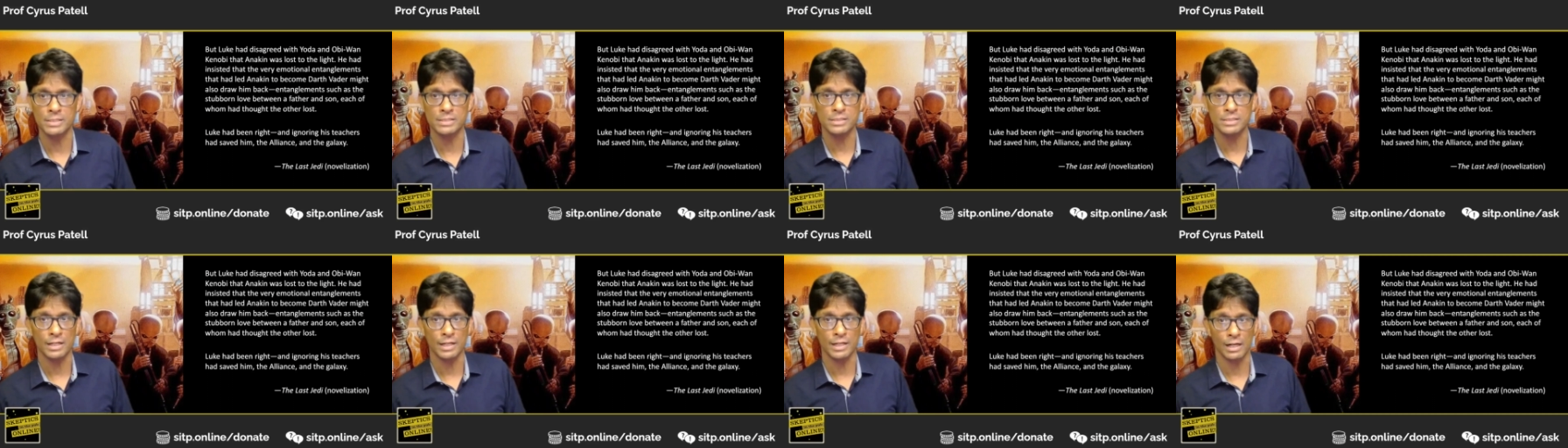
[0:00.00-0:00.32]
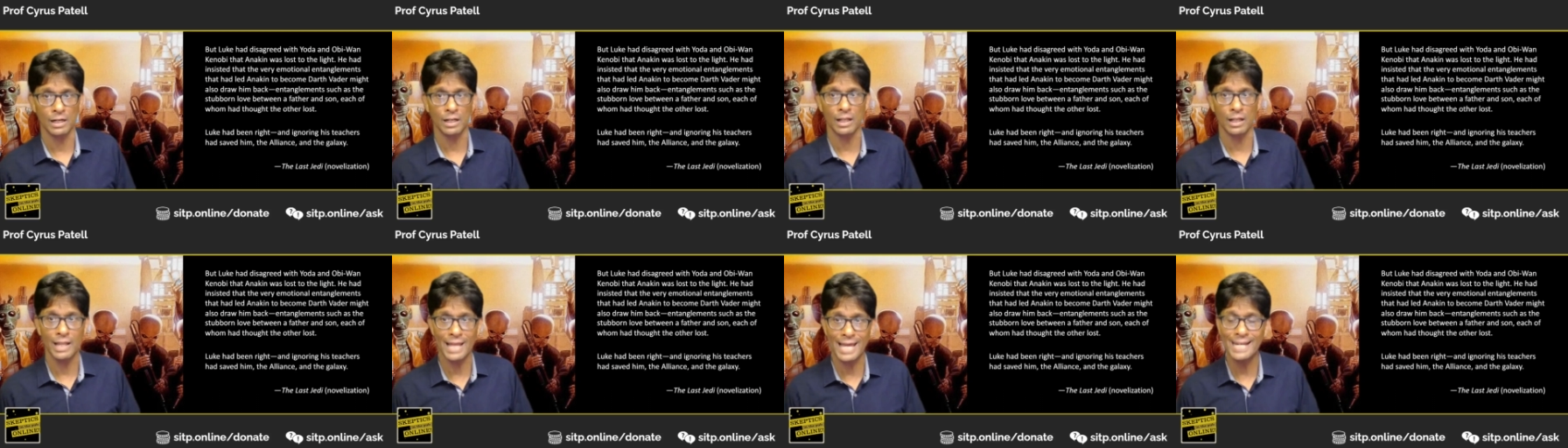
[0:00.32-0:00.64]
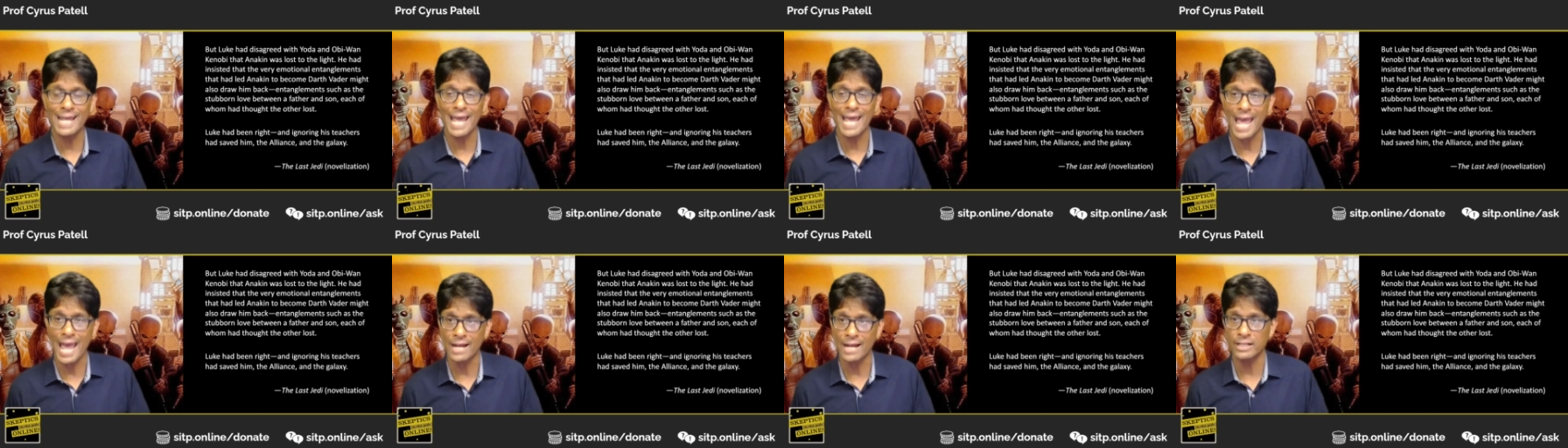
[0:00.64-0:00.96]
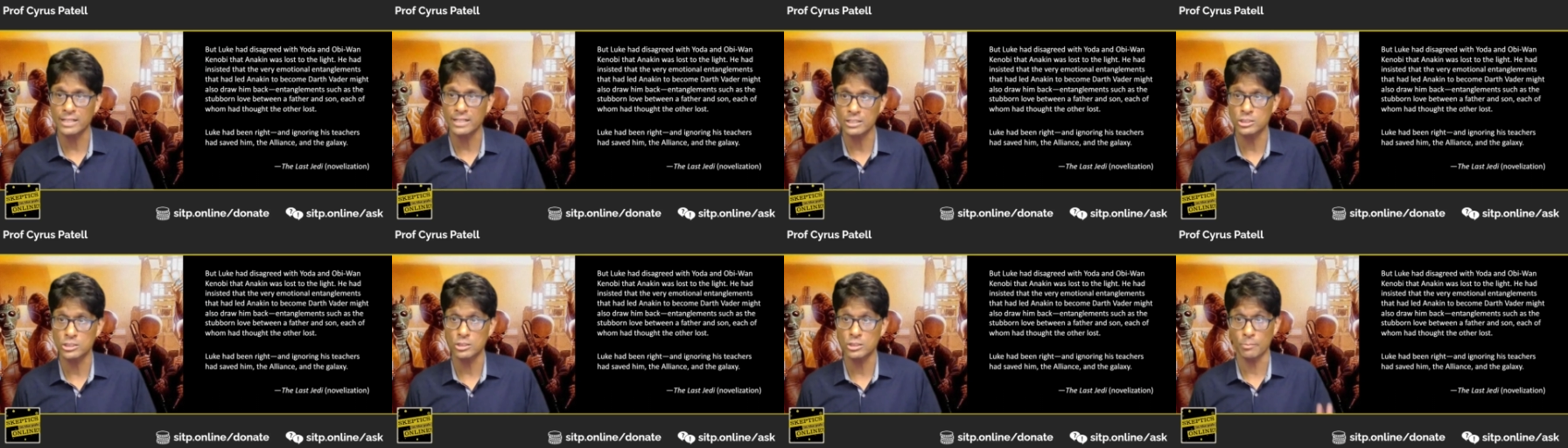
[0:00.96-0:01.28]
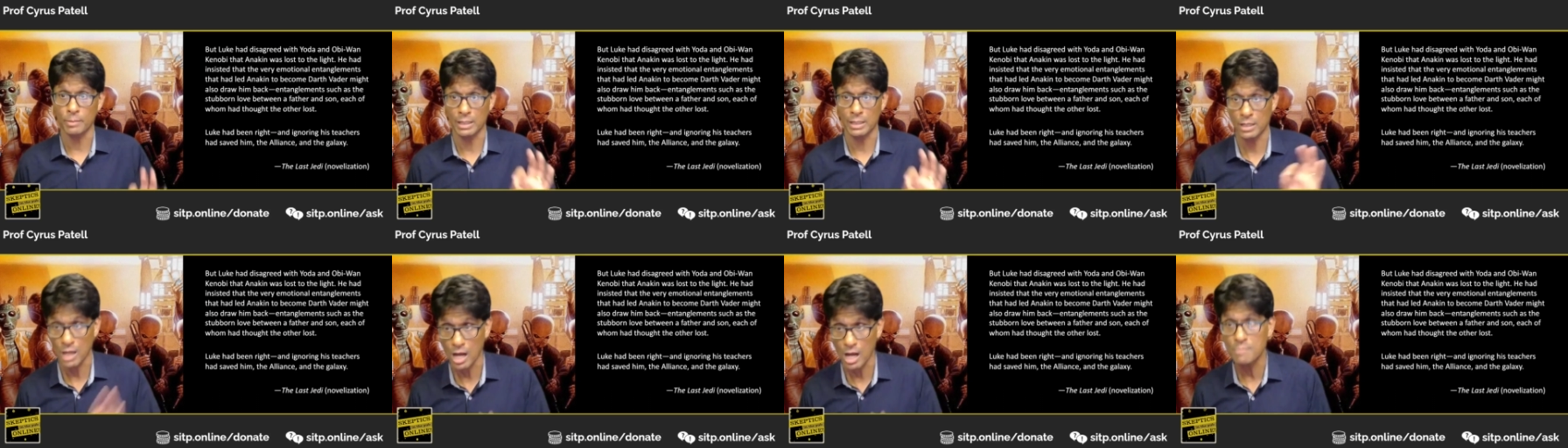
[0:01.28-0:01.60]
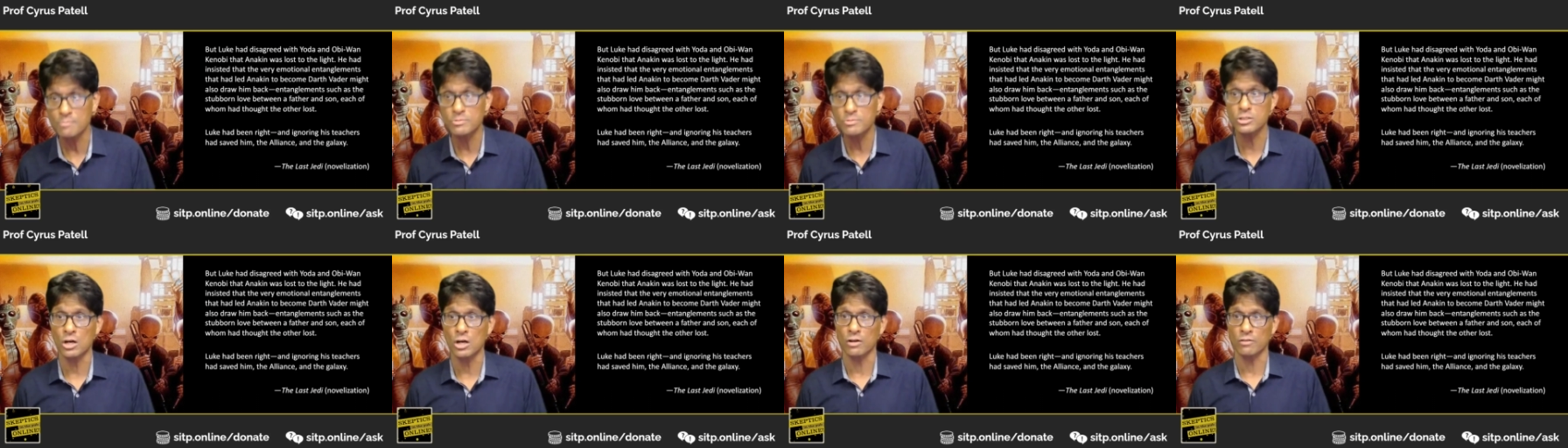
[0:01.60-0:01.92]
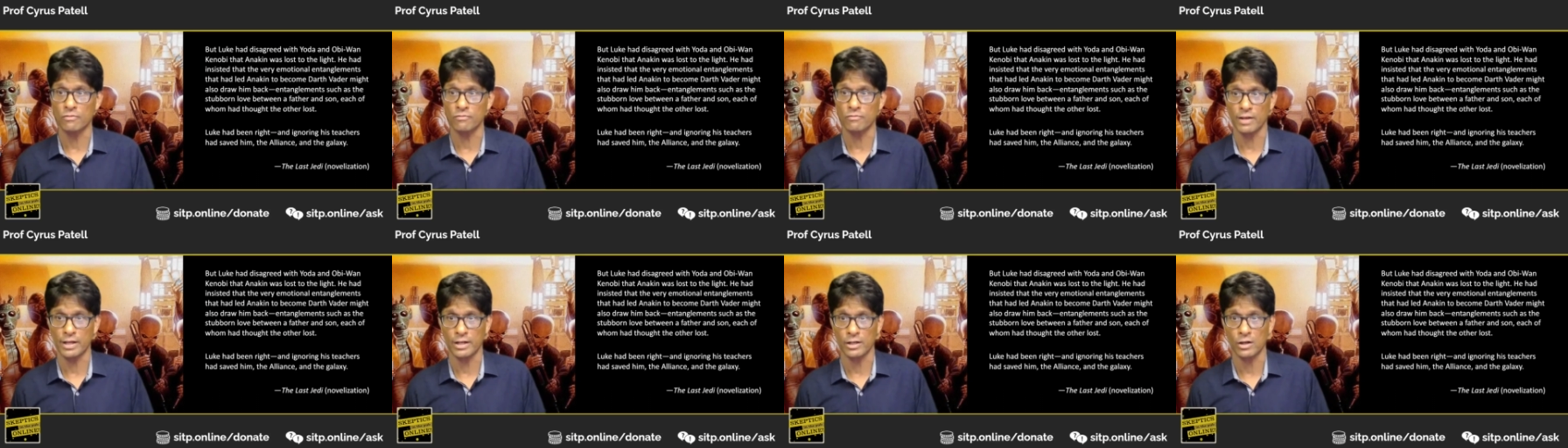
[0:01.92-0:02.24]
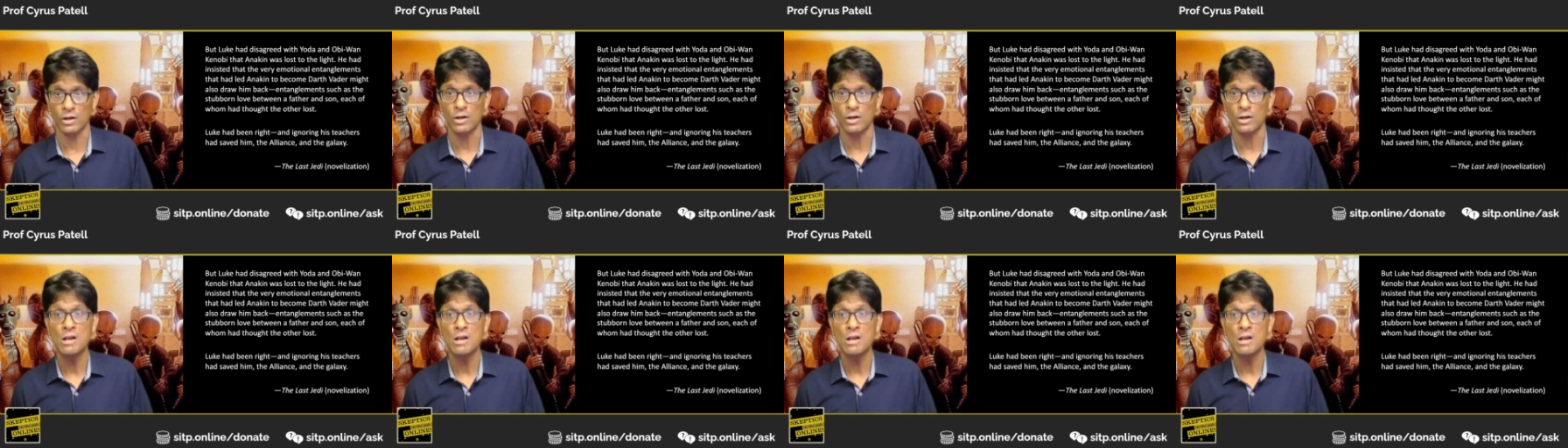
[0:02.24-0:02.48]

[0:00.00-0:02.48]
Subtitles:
that had led Anakin to become Darth Vader